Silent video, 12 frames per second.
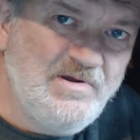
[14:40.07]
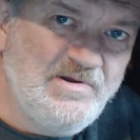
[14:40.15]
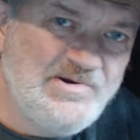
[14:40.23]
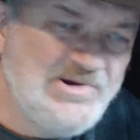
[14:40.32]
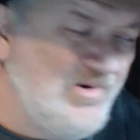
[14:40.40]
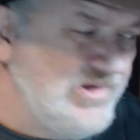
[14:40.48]

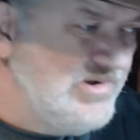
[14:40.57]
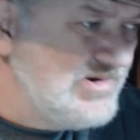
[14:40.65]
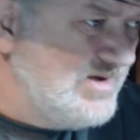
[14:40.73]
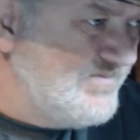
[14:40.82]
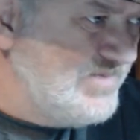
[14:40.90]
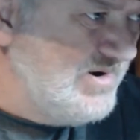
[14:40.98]
Don't use
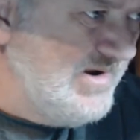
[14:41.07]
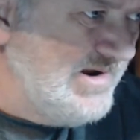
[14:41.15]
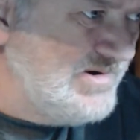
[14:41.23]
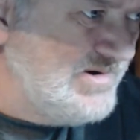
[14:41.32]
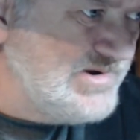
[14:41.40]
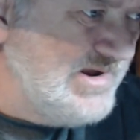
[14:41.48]
up your
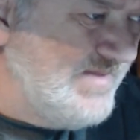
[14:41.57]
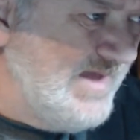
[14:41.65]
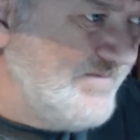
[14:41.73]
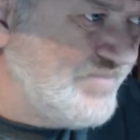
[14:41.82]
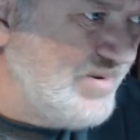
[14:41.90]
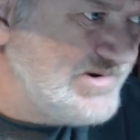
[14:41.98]
energy on
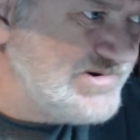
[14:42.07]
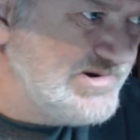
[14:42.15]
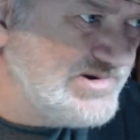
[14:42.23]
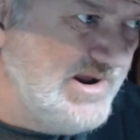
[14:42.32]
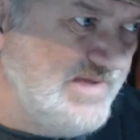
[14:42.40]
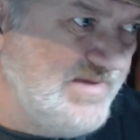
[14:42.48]
that precious
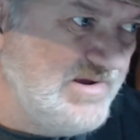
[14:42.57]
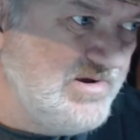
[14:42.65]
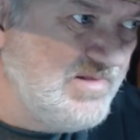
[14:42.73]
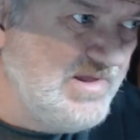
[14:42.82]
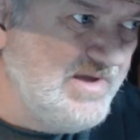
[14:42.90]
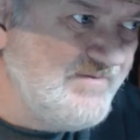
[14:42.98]
day that
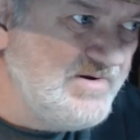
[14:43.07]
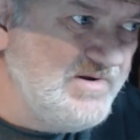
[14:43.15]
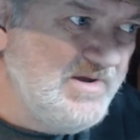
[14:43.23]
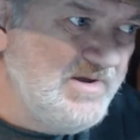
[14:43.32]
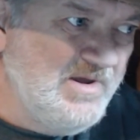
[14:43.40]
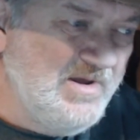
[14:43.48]
you're living
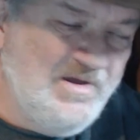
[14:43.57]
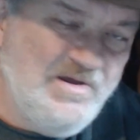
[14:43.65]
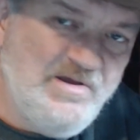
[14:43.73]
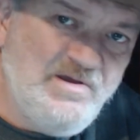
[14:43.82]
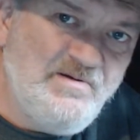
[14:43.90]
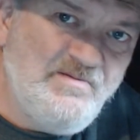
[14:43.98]

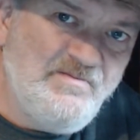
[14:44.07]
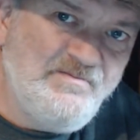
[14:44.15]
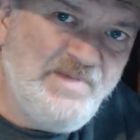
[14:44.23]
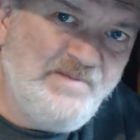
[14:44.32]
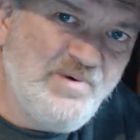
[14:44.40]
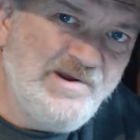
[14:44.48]

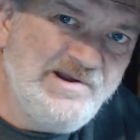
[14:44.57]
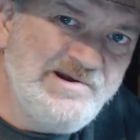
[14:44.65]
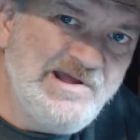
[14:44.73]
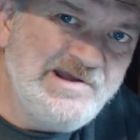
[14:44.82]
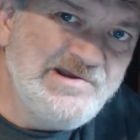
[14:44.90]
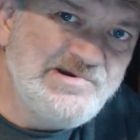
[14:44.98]
by bringing
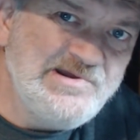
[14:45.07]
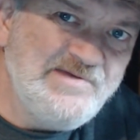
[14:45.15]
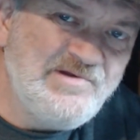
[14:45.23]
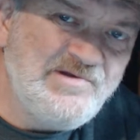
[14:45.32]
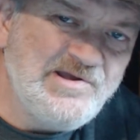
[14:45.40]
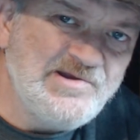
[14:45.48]

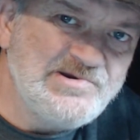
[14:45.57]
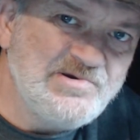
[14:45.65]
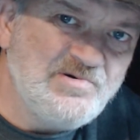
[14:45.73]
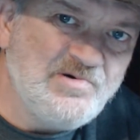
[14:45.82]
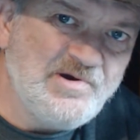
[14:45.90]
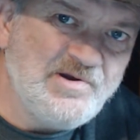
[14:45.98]
negativity
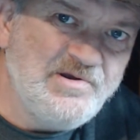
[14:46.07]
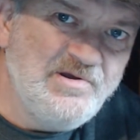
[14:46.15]
into it.